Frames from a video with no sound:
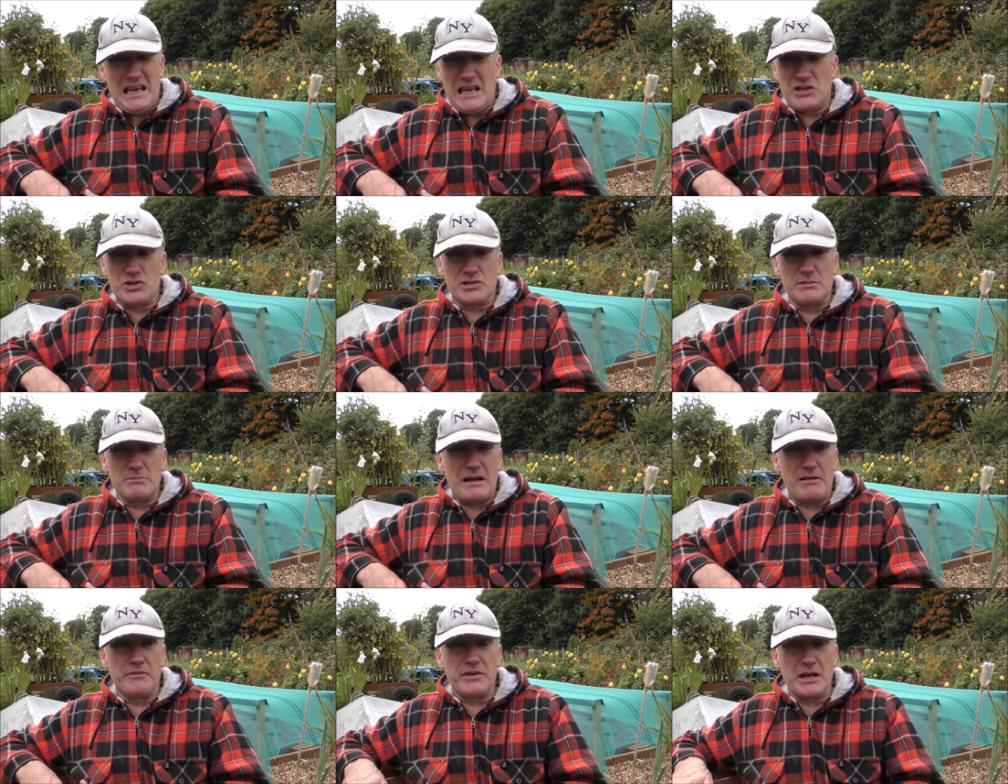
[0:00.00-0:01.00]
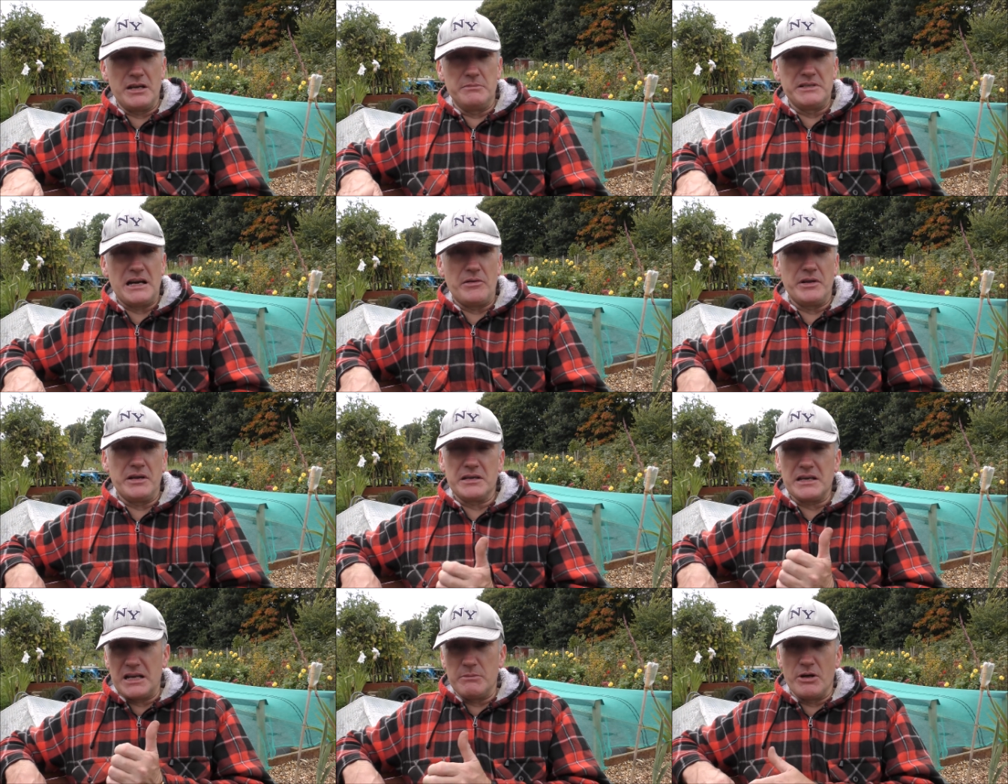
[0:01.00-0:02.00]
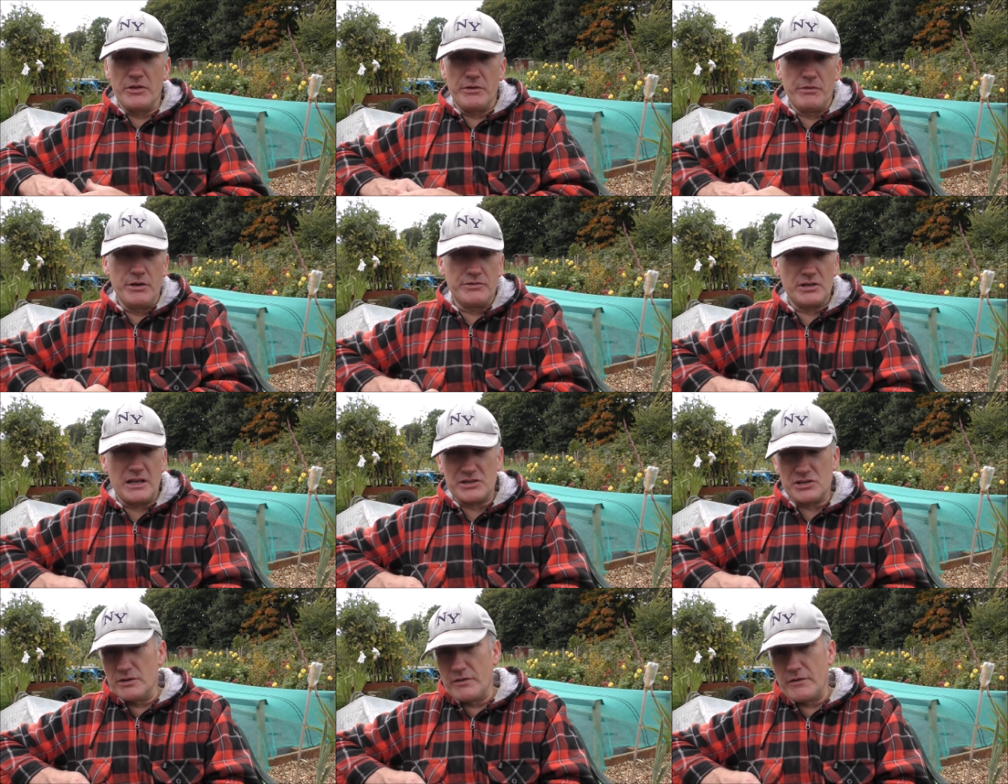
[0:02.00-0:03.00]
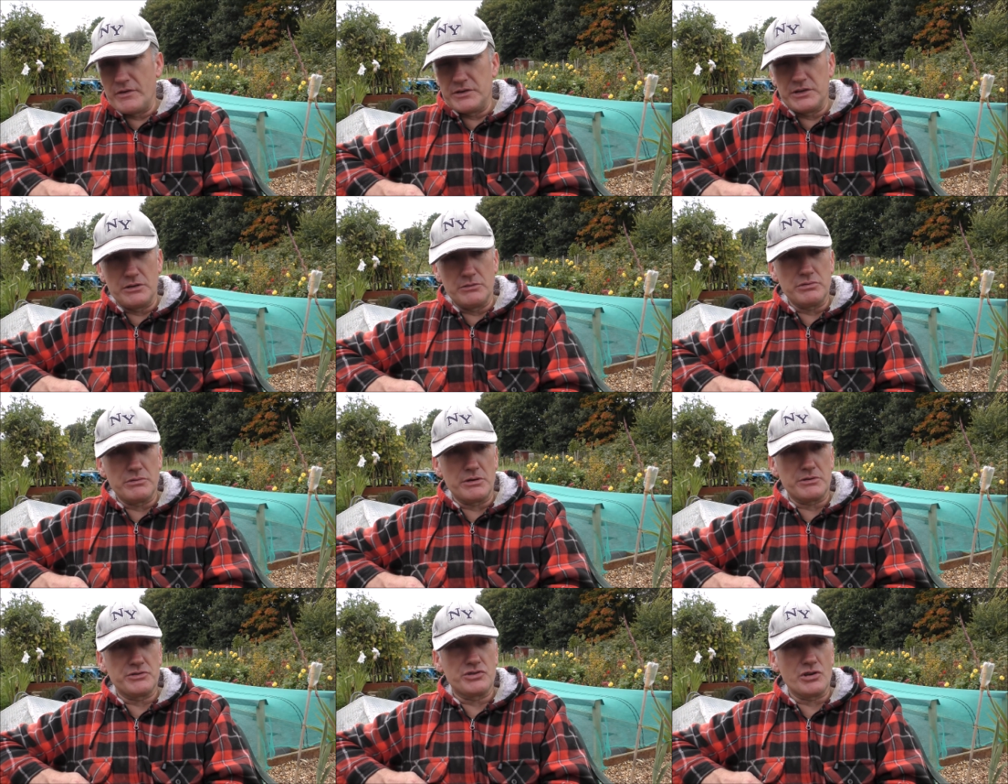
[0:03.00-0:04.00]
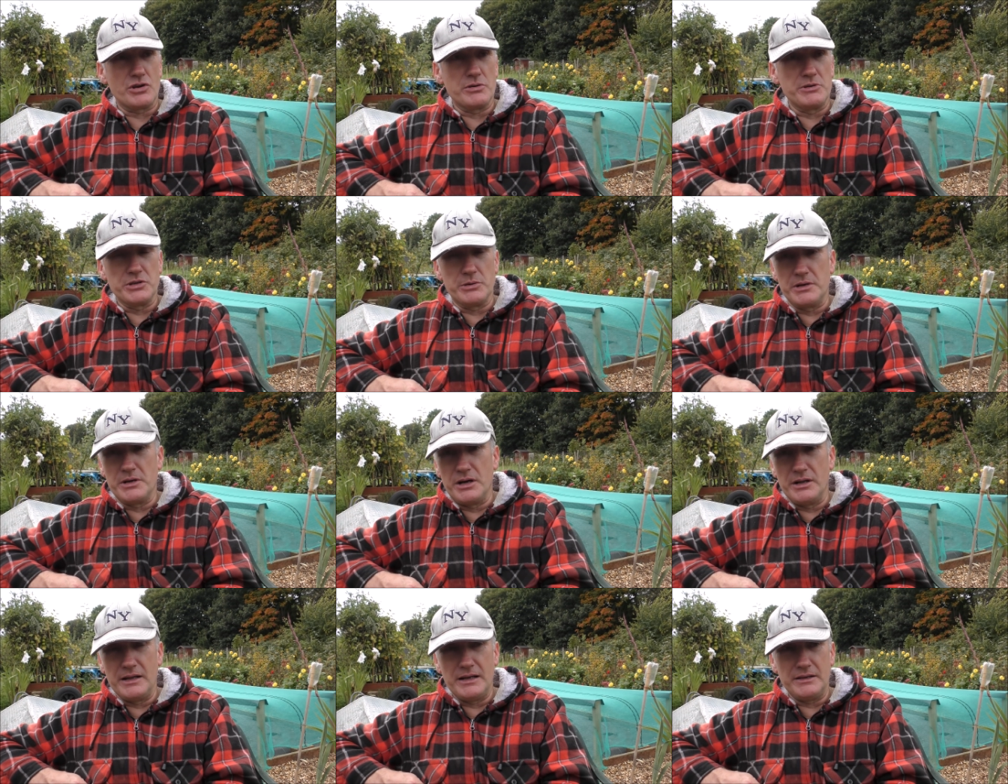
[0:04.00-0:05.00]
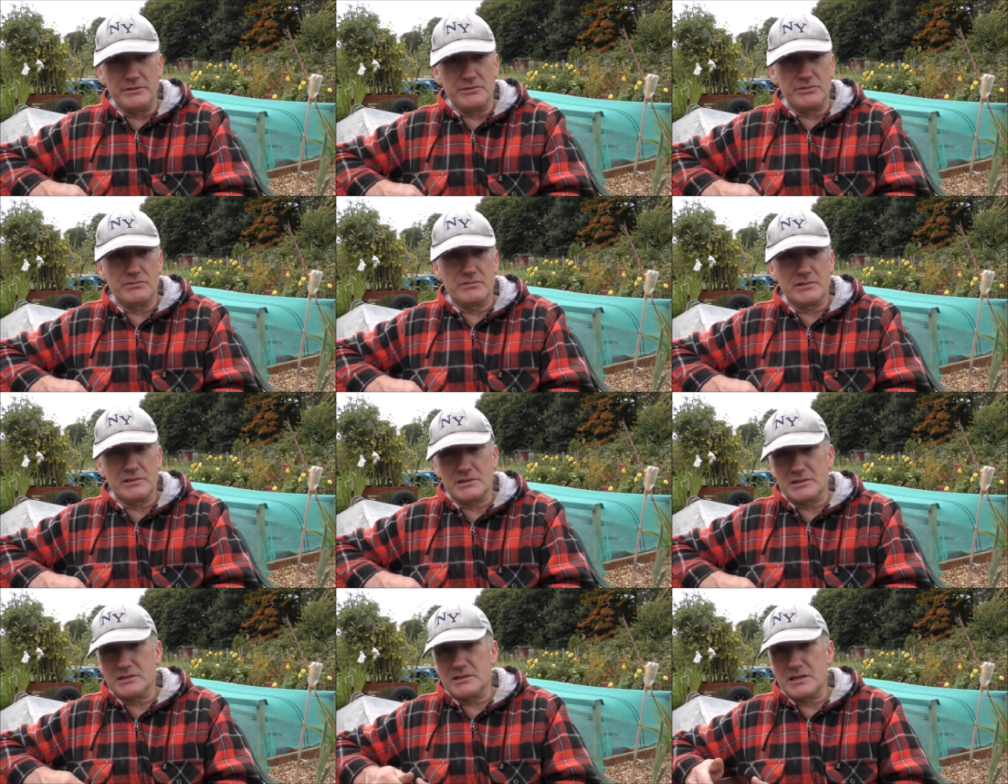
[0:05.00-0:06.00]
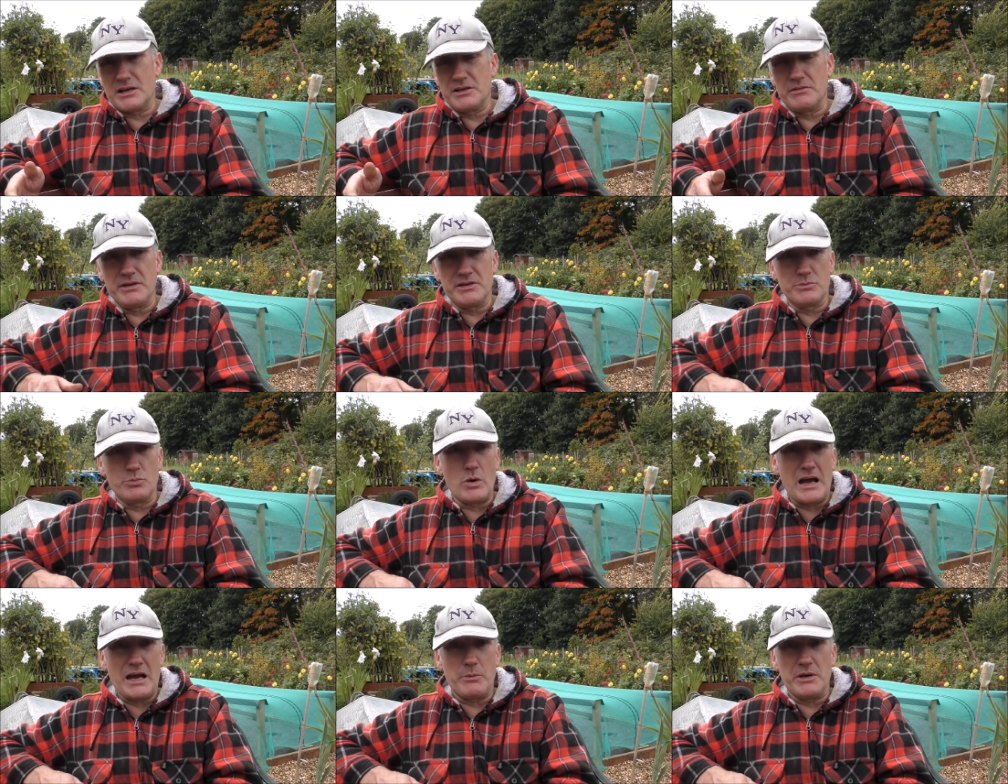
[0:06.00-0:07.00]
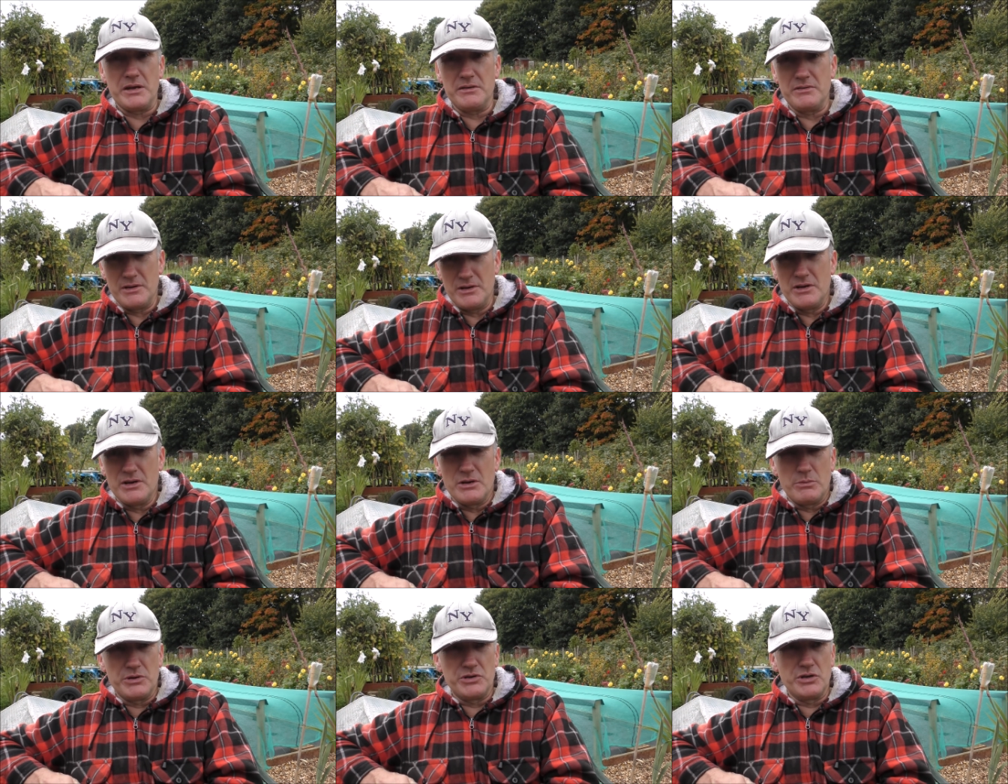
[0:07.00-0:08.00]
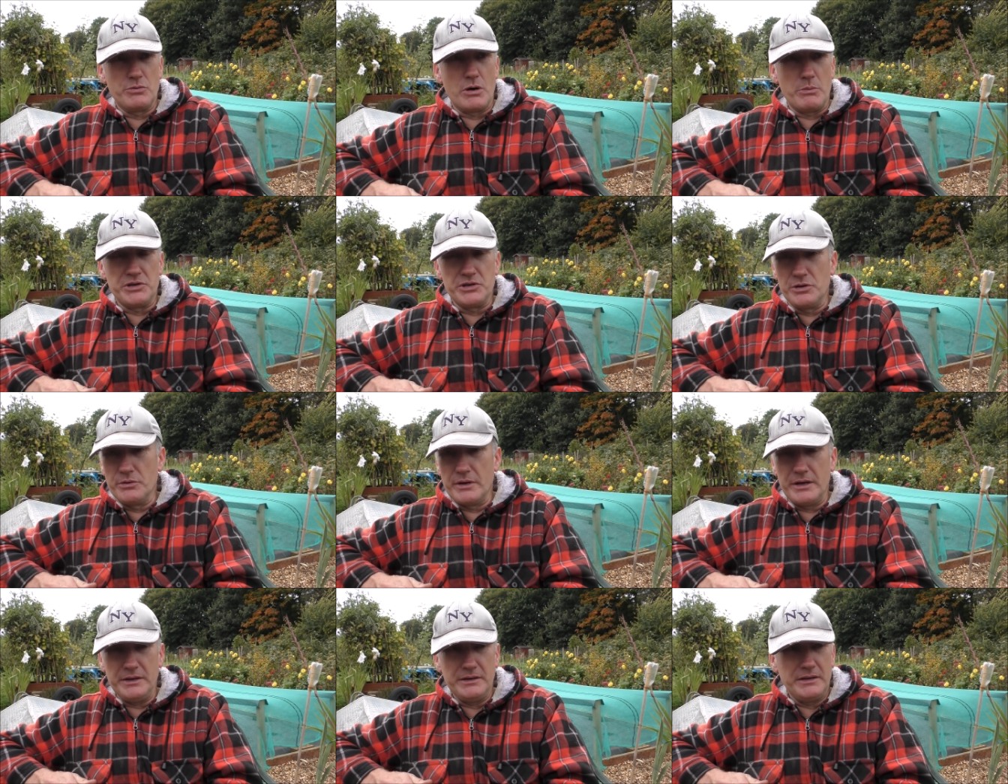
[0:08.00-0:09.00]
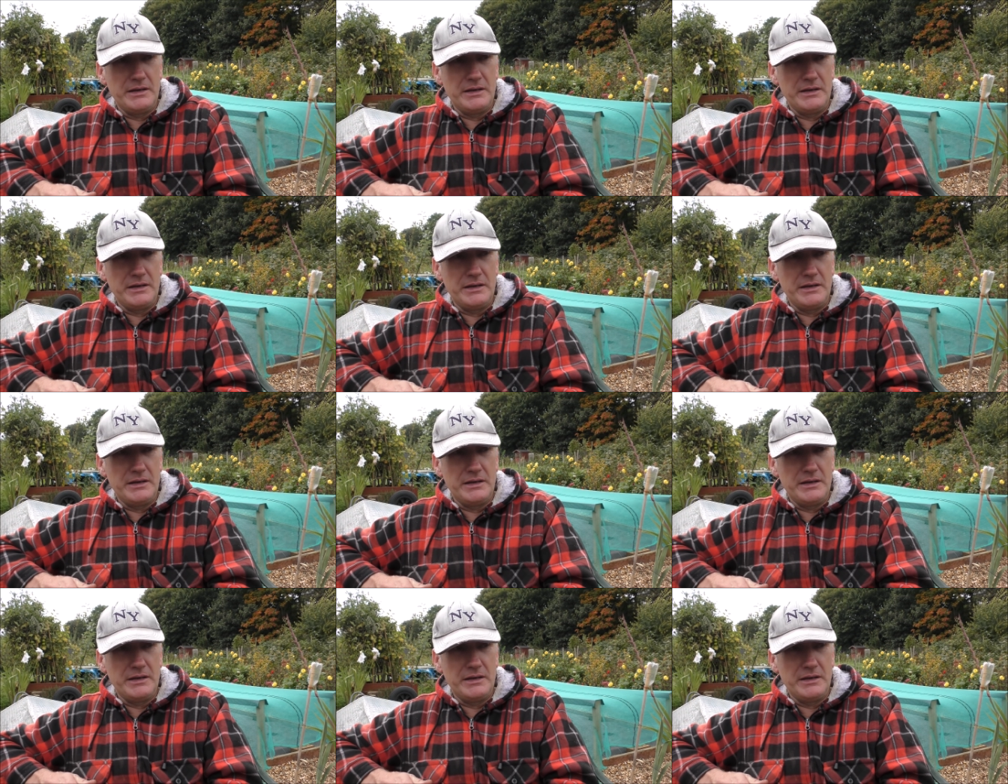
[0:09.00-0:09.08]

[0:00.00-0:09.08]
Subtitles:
It's just a matter of getting them down here, getting them on the roof. So that's another video. I'll show you me doing all that and tell you the reason why we do what we do there.